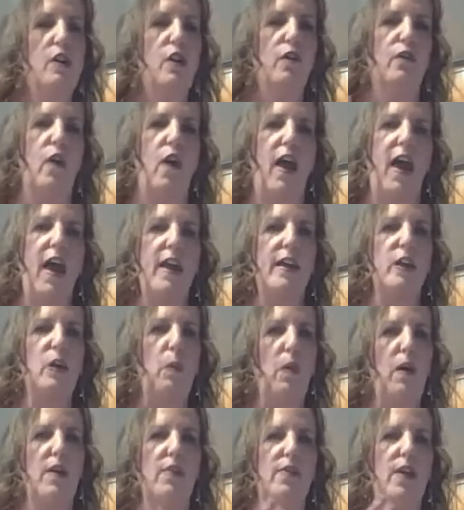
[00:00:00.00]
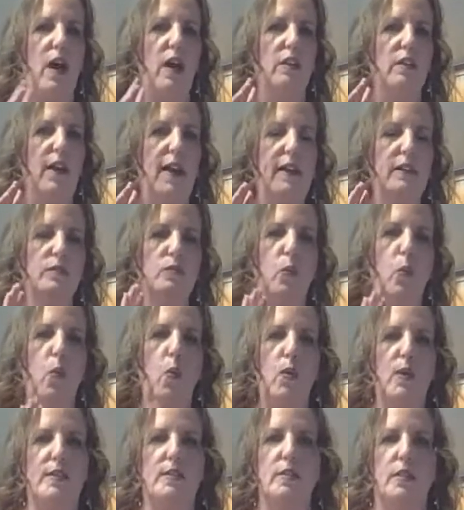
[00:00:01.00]
for anyone that likes
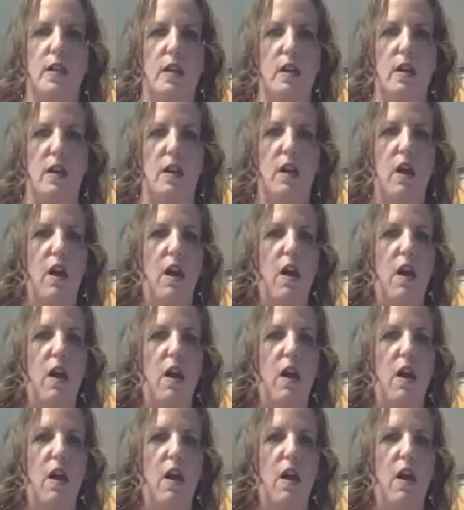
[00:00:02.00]
whiskey.